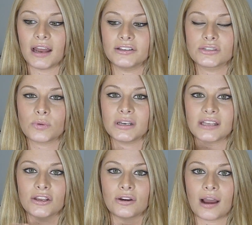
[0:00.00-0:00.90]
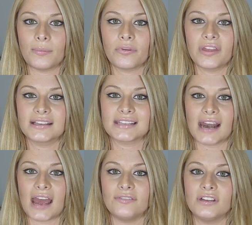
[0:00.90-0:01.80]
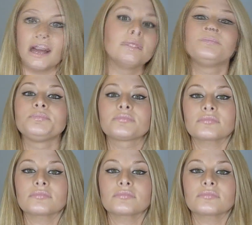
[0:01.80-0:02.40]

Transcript: I just want to tell you a couple things that I've done